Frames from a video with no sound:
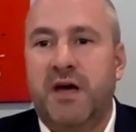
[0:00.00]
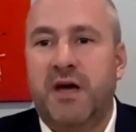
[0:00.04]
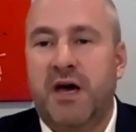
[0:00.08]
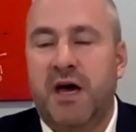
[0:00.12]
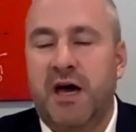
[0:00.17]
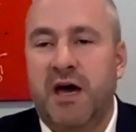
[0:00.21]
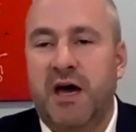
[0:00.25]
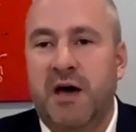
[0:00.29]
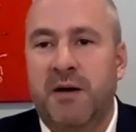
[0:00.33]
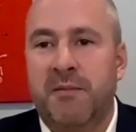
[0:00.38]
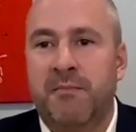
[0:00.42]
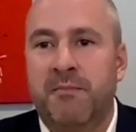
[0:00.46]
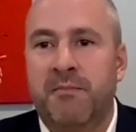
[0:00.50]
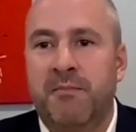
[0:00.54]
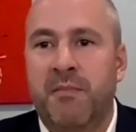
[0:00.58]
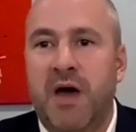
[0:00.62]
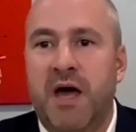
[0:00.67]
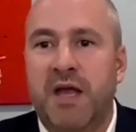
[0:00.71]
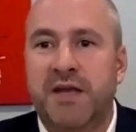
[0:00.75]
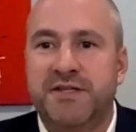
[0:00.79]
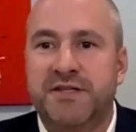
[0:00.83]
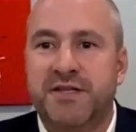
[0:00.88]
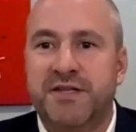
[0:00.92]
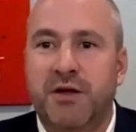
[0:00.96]

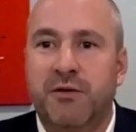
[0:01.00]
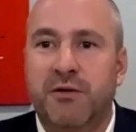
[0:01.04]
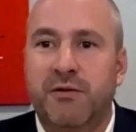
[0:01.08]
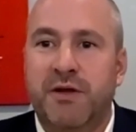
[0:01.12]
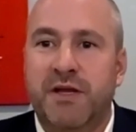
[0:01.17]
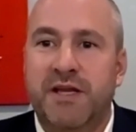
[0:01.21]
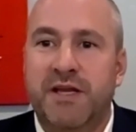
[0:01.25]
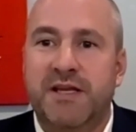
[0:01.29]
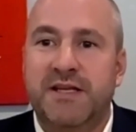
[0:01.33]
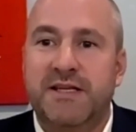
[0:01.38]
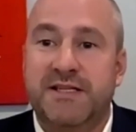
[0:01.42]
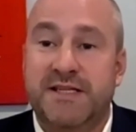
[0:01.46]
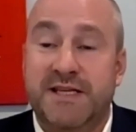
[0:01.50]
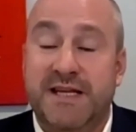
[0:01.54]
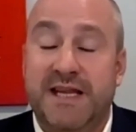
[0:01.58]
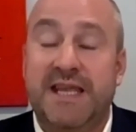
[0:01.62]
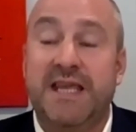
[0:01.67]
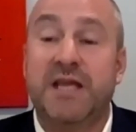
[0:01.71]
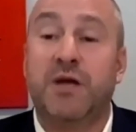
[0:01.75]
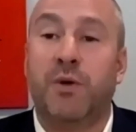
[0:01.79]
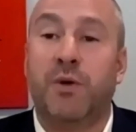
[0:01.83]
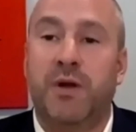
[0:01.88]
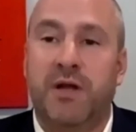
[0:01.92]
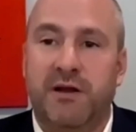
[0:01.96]
And so it's
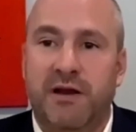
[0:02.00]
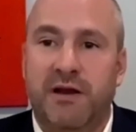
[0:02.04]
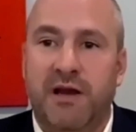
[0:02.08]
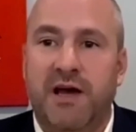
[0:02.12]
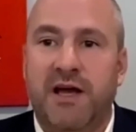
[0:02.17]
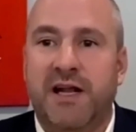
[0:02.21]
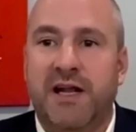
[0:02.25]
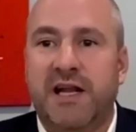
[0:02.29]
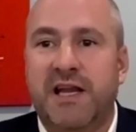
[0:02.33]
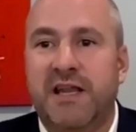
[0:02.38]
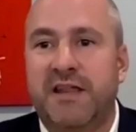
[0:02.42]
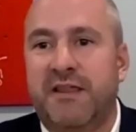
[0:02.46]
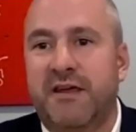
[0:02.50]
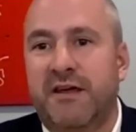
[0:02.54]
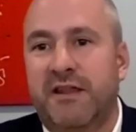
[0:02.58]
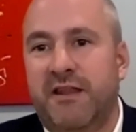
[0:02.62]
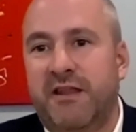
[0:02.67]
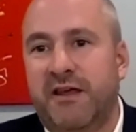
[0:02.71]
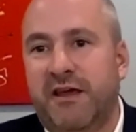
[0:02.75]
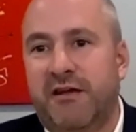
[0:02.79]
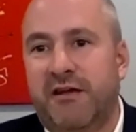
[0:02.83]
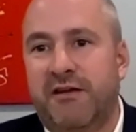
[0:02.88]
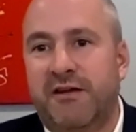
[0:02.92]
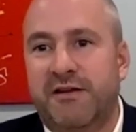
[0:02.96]
equally unlikely that
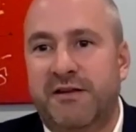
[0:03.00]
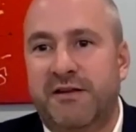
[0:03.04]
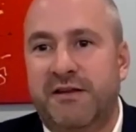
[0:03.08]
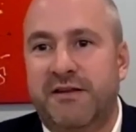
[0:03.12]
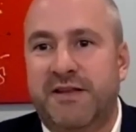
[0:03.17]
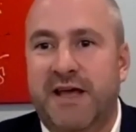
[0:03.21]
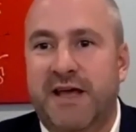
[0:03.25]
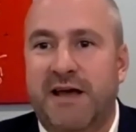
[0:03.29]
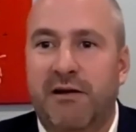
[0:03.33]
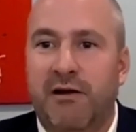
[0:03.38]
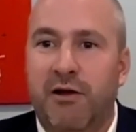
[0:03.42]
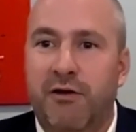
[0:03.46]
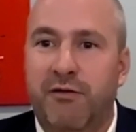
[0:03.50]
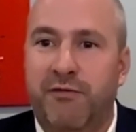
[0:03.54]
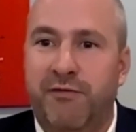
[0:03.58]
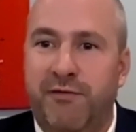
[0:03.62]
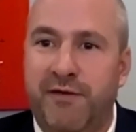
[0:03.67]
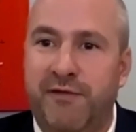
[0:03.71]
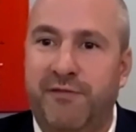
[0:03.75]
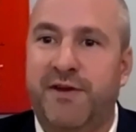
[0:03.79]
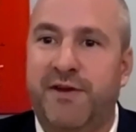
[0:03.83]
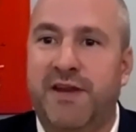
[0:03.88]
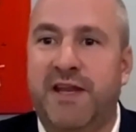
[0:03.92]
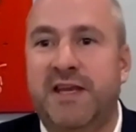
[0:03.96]
they're going to download
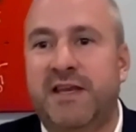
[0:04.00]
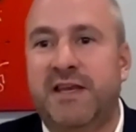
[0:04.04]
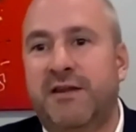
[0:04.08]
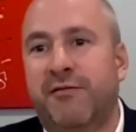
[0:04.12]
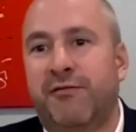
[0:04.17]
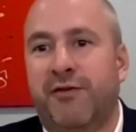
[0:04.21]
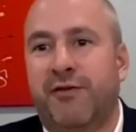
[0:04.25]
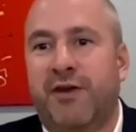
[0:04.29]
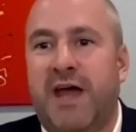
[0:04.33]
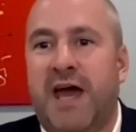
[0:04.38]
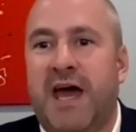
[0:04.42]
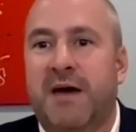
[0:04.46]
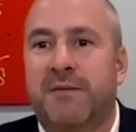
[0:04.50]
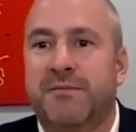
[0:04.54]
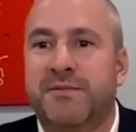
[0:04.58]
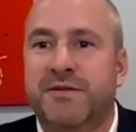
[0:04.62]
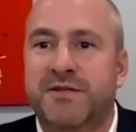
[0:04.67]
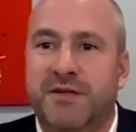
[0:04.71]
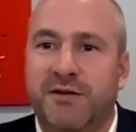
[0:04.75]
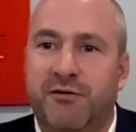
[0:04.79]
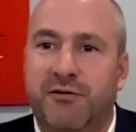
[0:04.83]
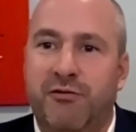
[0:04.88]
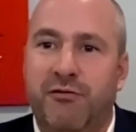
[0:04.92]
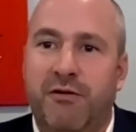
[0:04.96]
15 different apps
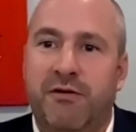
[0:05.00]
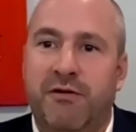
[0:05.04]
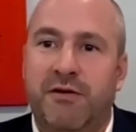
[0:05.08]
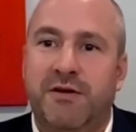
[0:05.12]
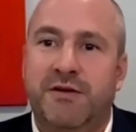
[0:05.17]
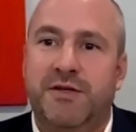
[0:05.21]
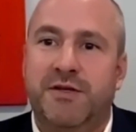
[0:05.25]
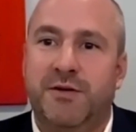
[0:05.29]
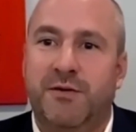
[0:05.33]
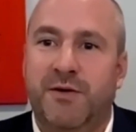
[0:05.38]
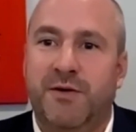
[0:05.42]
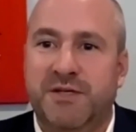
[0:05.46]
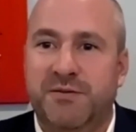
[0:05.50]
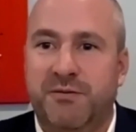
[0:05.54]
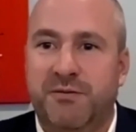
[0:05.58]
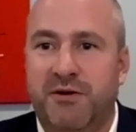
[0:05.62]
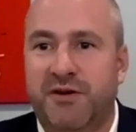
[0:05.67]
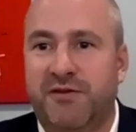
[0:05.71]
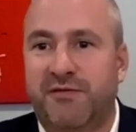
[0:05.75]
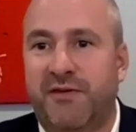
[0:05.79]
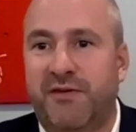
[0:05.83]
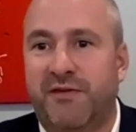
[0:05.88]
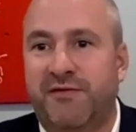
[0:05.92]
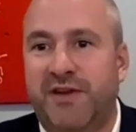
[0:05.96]
to
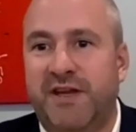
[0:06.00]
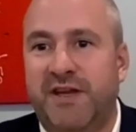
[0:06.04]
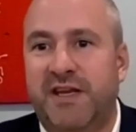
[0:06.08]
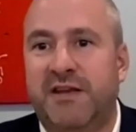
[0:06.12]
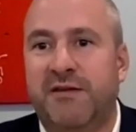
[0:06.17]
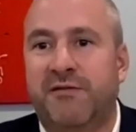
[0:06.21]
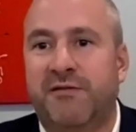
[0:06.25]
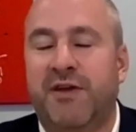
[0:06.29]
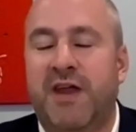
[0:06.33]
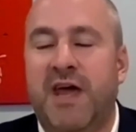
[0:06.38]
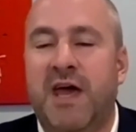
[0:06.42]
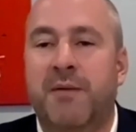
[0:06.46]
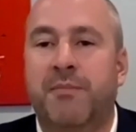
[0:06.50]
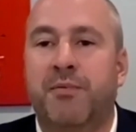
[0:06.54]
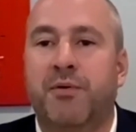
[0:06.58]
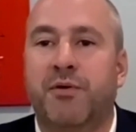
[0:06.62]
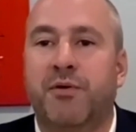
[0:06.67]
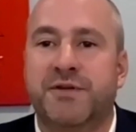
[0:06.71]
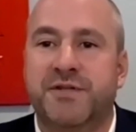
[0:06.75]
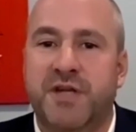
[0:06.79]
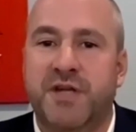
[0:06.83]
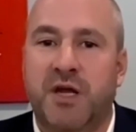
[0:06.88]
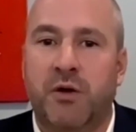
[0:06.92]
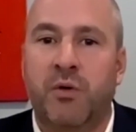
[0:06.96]
experience 15 different
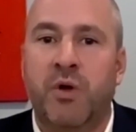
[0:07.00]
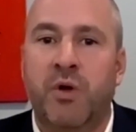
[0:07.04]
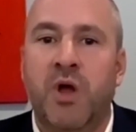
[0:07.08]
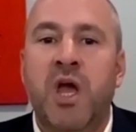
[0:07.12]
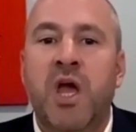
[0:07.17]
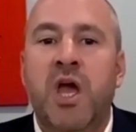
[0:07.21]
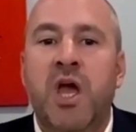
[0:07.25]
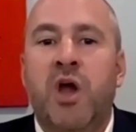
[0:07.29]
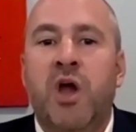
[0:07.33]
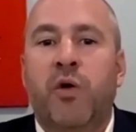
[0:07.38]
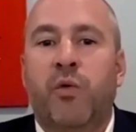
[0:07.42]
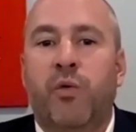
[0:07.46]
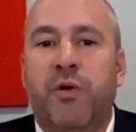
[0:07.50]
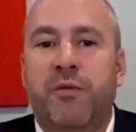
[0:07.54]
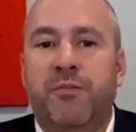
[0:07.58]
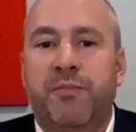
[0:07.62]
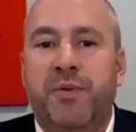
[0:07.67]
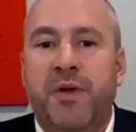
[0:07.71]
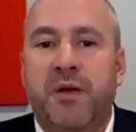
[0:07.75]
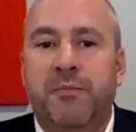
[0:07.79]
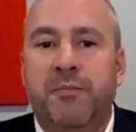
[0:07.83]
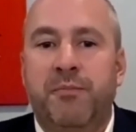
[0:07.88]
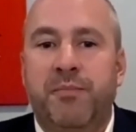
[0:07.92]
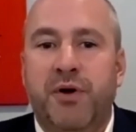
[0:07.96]
airports. So we've
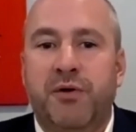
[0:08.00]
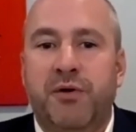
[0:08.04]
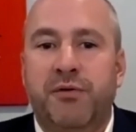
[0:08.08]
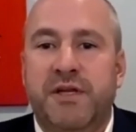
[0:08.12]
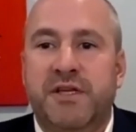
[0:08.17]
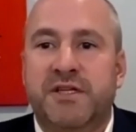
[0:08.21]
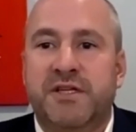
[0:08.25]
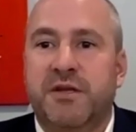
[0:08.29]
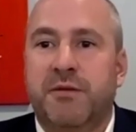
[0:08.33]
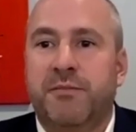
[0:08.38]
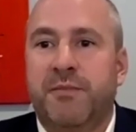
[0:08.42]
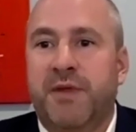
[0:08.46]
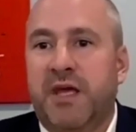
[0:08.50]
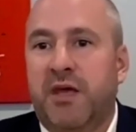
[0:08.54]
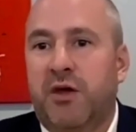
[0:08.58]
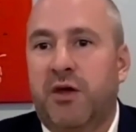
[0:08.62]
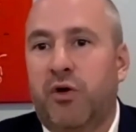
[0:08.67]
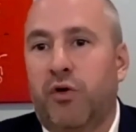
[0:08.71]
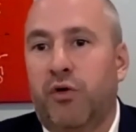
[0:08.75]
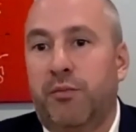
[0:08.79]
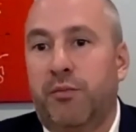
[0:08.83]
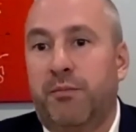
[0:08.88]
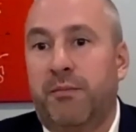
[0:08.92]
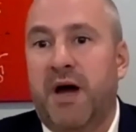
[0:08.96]
been building something
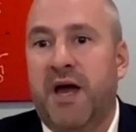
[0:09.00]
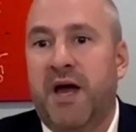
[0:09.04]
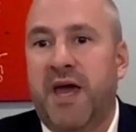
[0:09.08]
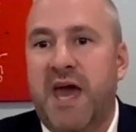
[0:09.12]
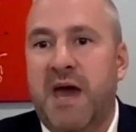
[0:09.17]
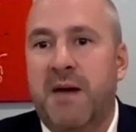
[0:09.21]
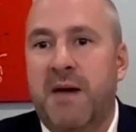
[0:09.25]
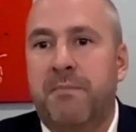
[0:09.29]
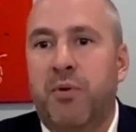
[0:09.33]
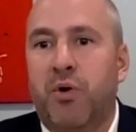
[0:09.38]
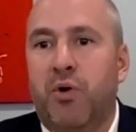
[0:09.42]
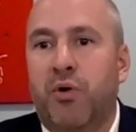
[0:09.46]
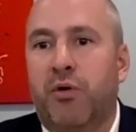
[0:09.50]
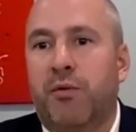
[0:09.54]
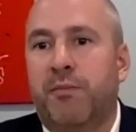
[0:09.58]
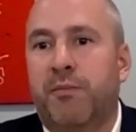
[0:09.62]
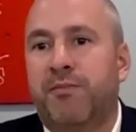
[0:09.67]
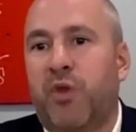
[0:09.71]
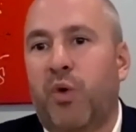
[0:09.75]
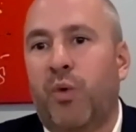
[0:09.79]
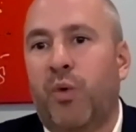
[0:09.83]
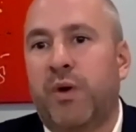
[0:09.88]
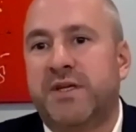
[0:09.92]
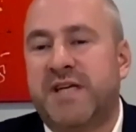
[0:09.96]
called My Airport,
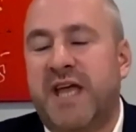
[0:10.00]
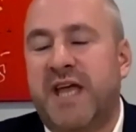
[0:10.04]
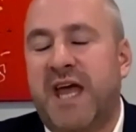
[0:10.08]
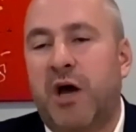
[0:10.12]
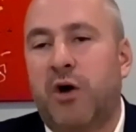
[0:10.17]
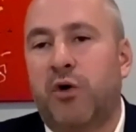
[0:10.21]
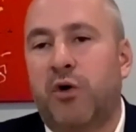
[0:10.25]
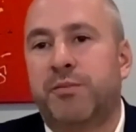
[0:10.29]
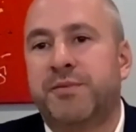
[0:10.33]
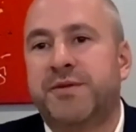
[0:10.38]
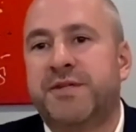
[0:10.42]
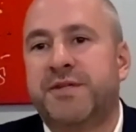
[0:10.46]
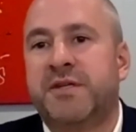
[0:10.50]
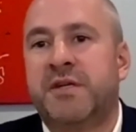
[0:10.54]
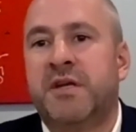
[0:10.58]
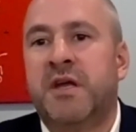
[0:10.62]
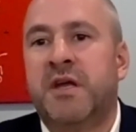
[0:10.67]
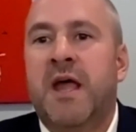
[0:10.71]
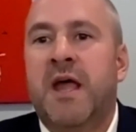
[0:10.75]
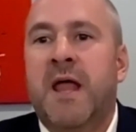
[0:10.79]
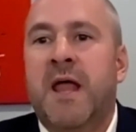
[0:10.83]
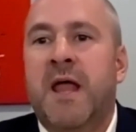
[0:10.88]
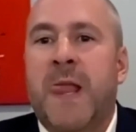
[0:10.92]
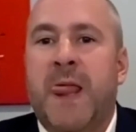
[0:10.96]
which helps,
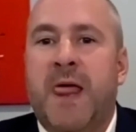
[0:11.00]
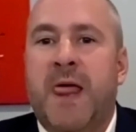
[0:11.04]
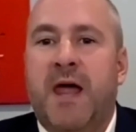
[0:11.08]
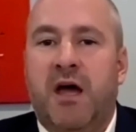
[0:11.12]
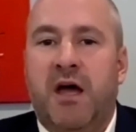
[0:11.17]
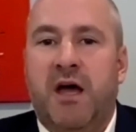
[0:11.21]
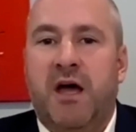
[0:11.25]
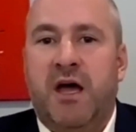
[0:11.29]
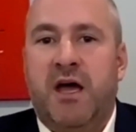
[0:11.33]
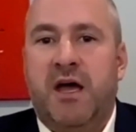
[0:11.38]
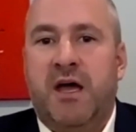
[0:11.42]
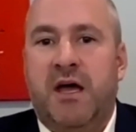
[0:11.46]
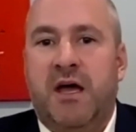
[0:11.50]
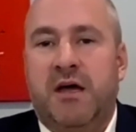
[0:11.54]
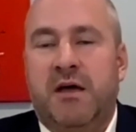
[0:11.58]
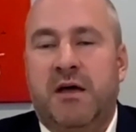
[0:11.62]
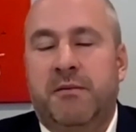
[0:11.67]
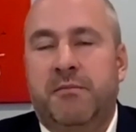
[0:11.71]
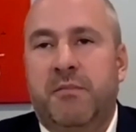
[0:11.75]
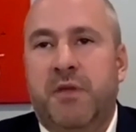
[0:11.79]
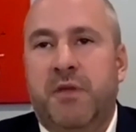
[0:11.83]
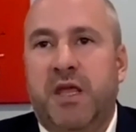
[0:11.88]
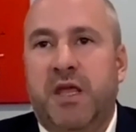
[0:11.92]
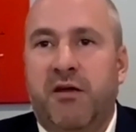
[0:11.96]

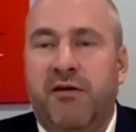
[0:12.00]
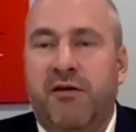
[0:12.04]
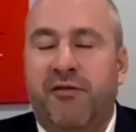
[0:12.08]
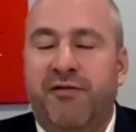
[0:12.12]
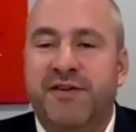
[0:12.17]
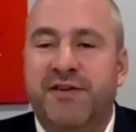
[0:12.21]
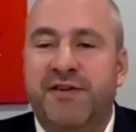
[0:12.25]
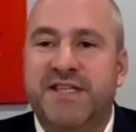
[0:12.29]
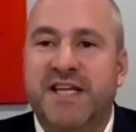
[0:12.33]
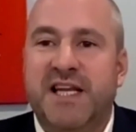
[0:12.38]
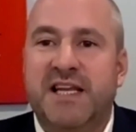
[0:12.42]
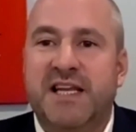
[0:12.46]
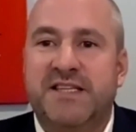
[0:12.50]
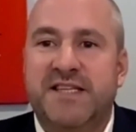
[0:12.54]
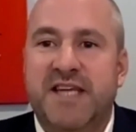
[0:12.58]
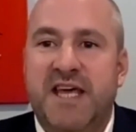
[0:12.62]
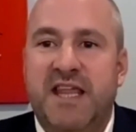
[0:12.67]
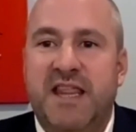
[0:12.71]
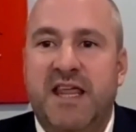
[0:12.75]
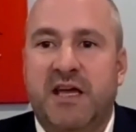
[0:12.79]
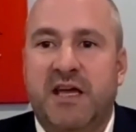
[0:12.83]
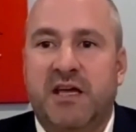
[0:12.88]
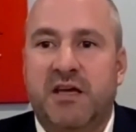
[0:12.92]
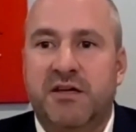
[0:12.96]

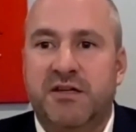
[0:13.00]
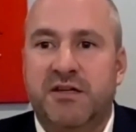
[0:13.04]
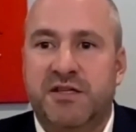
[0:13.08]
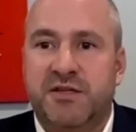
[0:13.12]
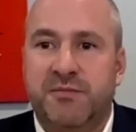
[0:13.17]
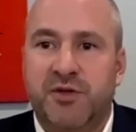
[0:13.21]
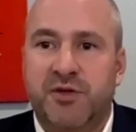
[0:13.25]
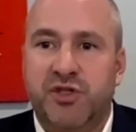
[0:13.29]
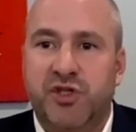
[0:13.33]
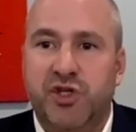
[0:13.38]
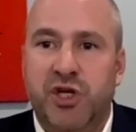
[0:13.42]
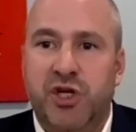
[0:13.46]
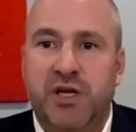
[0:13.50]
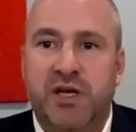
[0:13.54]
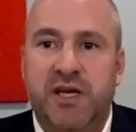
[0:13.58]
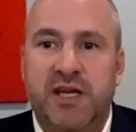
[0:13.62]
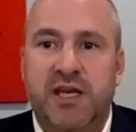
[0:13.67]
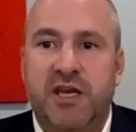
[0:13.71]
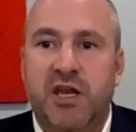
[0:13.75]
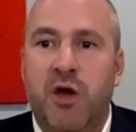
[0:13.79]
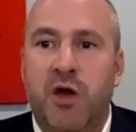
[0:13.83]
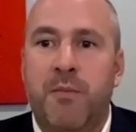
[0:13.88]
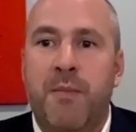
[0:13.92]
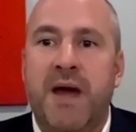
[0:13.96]
facilitate that customer journey
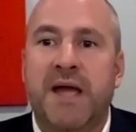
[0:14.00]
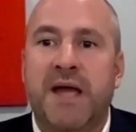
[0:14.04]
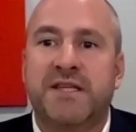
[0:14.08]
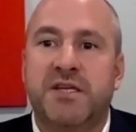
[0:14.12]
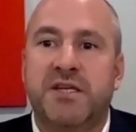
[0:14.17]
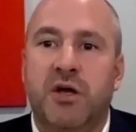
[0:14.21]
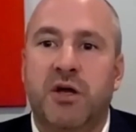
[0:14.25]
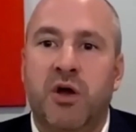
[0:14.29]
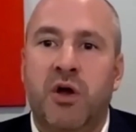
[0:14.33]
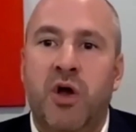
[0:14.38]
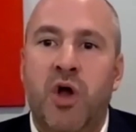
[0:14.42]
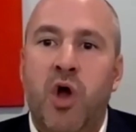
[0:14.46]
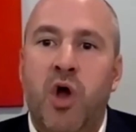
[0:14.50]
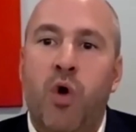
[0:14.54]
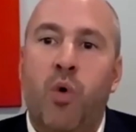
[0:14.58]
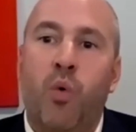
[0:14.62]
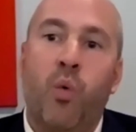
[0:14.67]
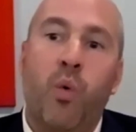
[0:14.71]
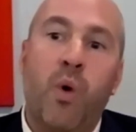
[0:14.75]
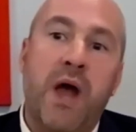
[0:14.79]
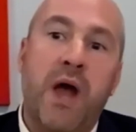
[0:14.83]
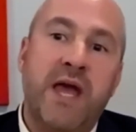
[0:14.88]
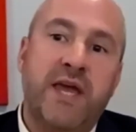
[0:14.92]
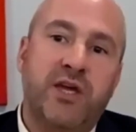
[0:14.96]
no matter
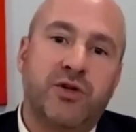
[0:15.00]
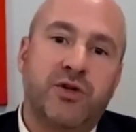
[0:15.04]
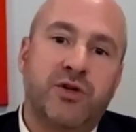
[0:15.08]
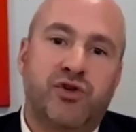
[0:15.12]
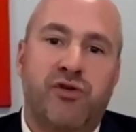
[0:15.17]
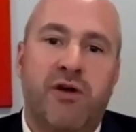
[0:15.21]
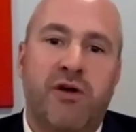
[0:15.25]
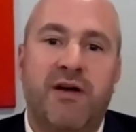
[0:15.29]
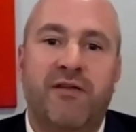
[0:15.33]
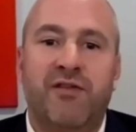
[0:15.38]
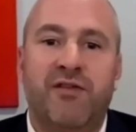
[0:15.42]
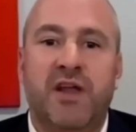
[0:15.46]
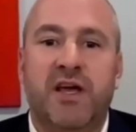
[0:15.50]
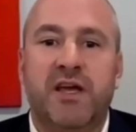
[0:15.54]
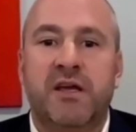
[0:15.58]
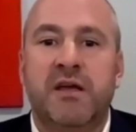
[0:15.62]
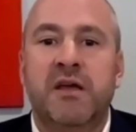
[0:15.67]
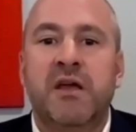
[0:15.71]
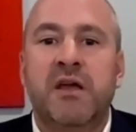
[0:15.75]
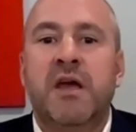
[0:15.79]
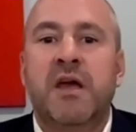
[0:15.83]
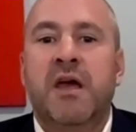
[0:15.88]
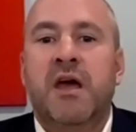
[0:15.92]
where you're traveling.